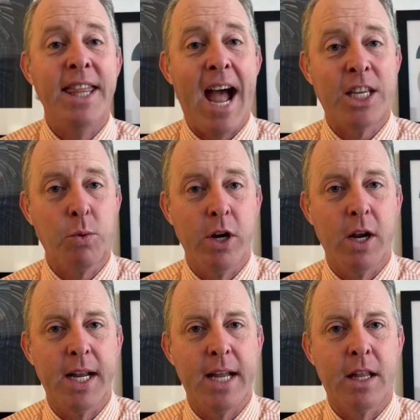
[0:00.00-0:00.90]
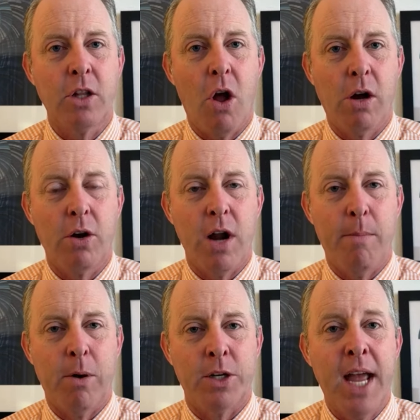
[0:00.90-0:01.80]
that's where you're going to get the longer
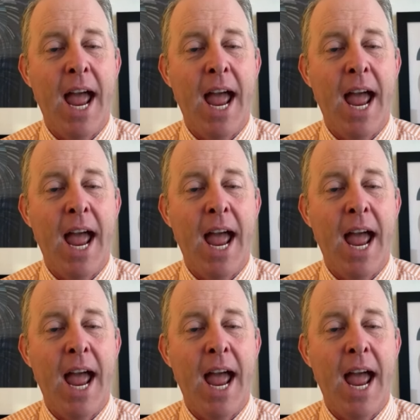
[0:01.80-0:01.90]
numbers.